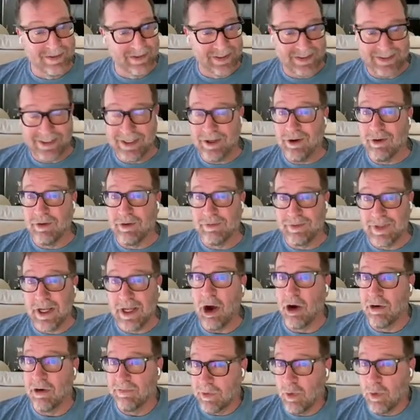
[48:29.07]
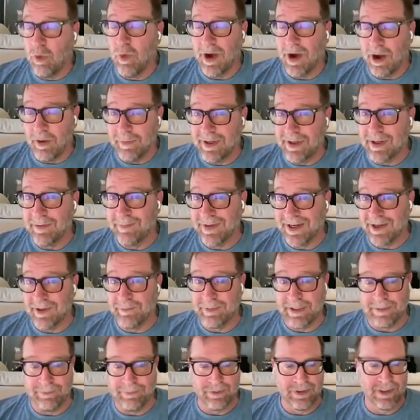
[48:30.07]
still the overwhelming amount
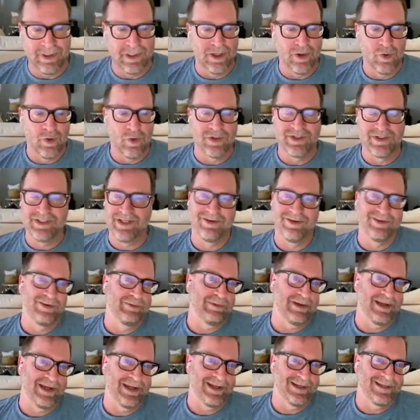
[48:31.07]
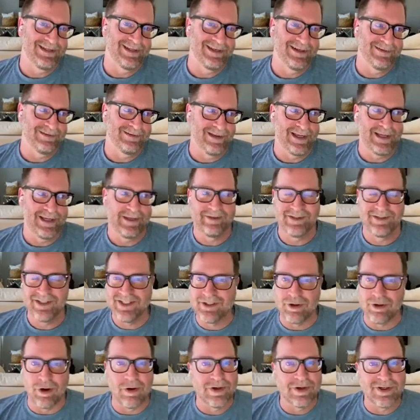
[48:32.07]
of people that go to our sales page and like
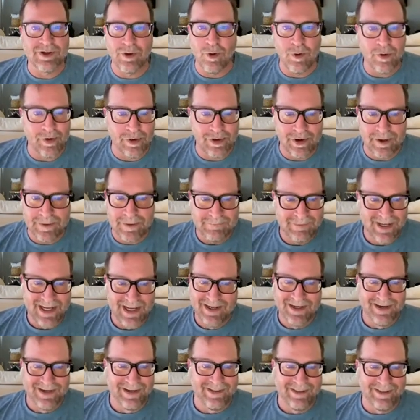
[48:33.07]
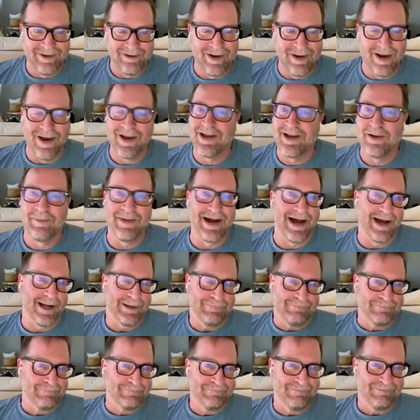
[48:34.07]
start to order, they're not going to buy.
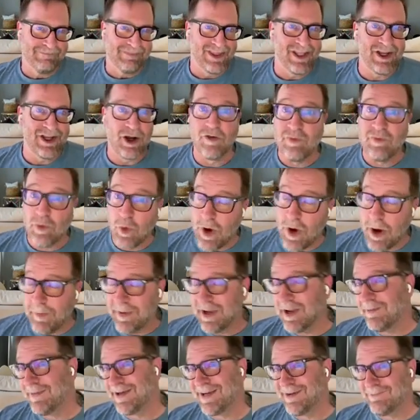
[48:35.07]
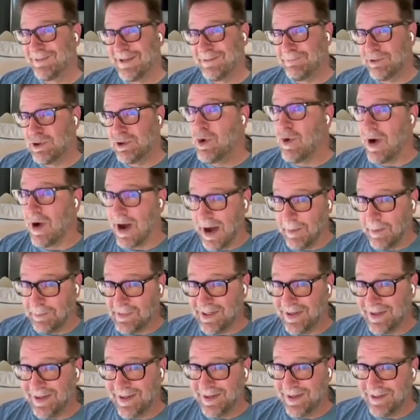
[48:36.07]
The overwhelming amount of people who
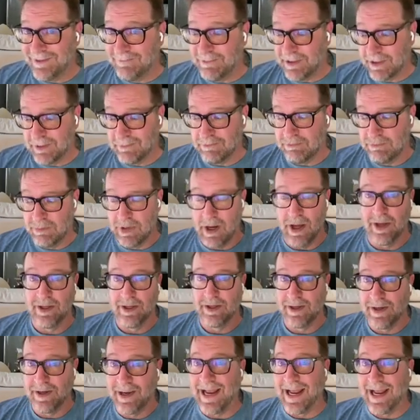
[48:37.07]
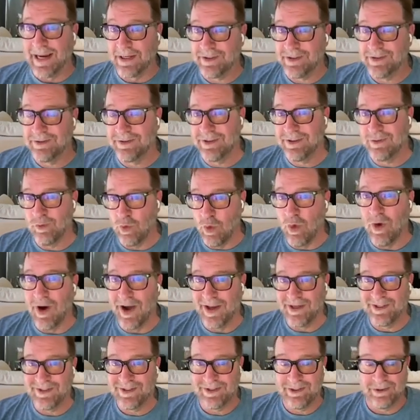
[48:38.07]
opt in, they're not going to actually
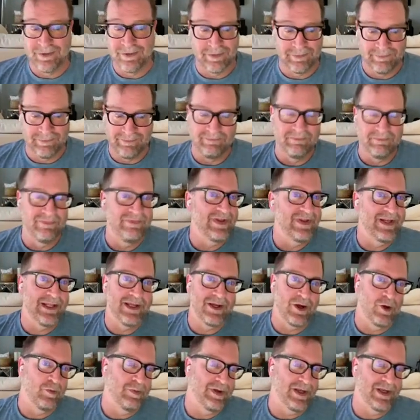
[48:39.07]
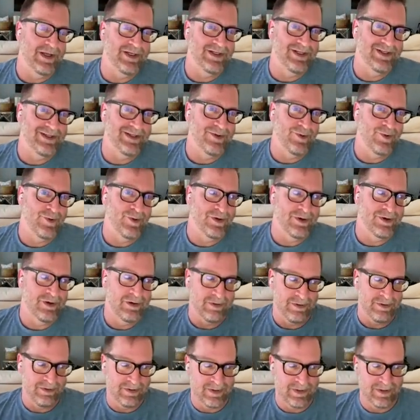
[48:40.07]
watch your video pitch
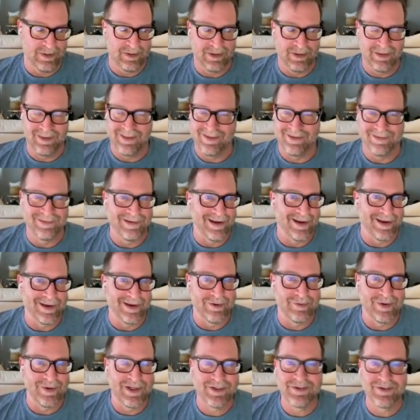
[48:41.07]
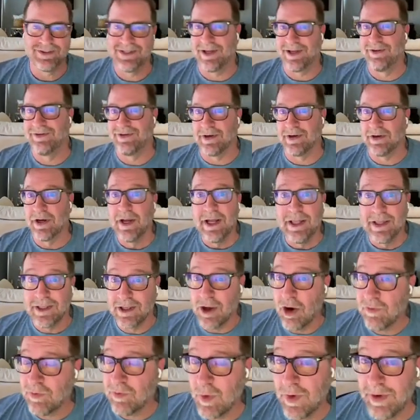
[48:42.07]
or they're not going to read your sales letter.
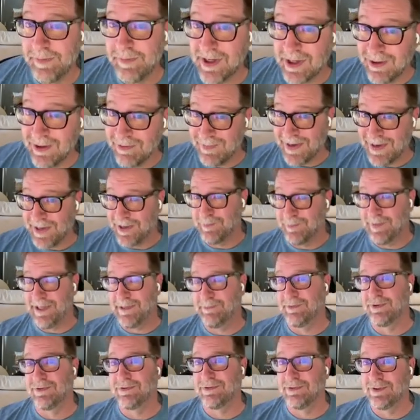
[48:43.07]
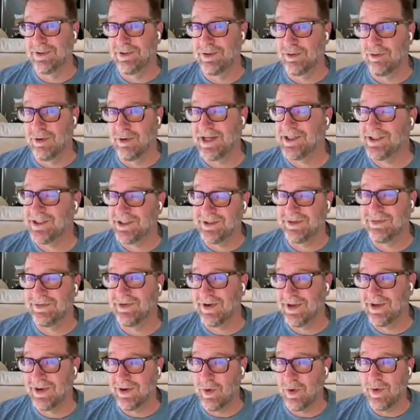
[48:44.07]
The overwhelming amount of people who register
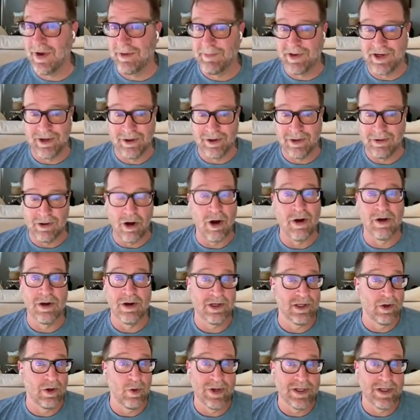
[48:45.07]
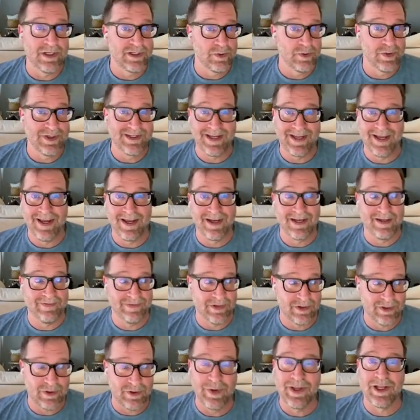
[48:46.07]
for your webinar aren't going to attend if
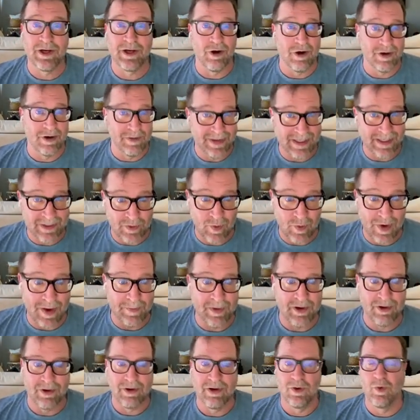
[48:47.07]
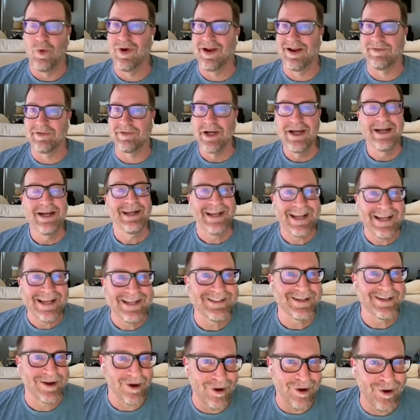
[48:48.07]
you're doing an automated webinar or whatever.
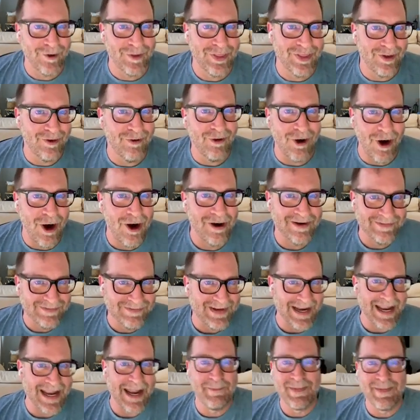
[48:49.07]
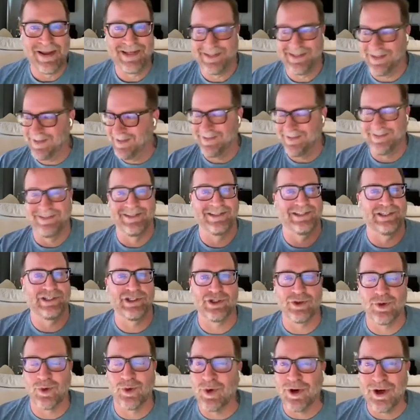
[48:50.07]
It's called the law of damn it. It's just
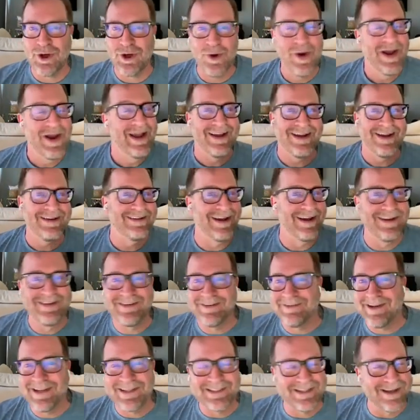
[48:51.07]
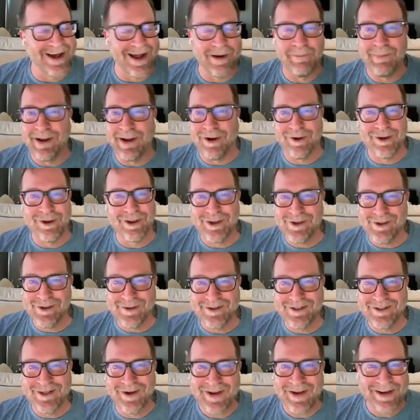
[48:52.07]
true. It's not about
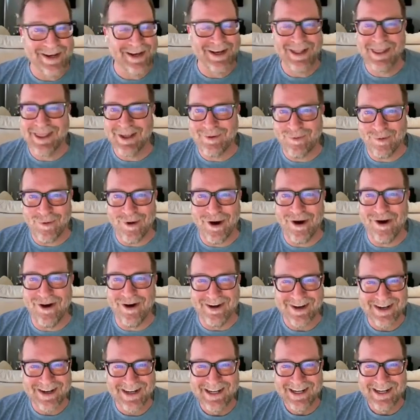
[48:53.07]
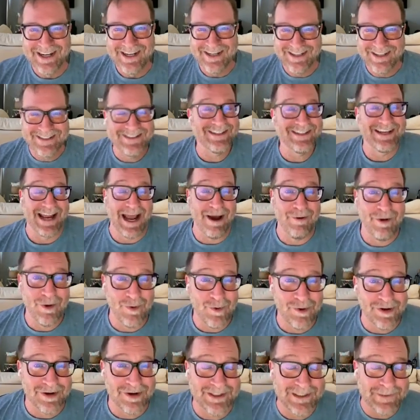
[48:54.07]
you. You ain't anything wrong. It's just how it
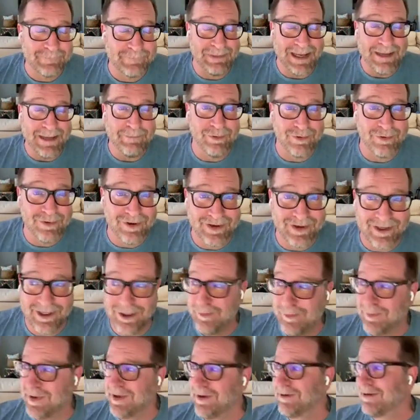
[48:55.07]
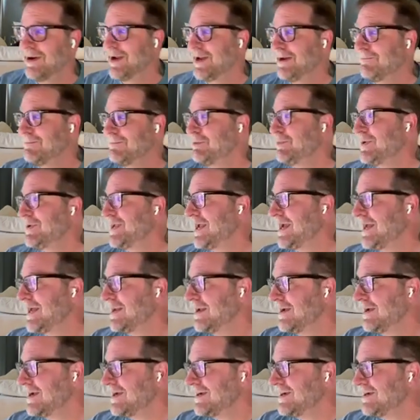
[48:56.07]
works. It's people are human, right? I mean, we had